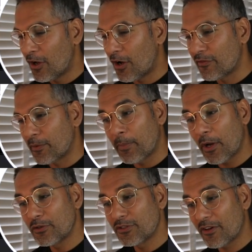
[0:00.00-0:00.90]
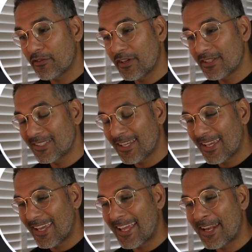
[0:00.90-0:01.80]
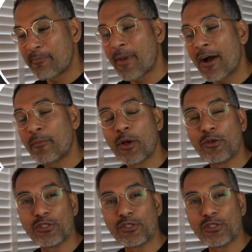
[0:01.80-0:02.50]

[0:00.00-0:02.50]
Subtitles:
of the post office in the Malmo,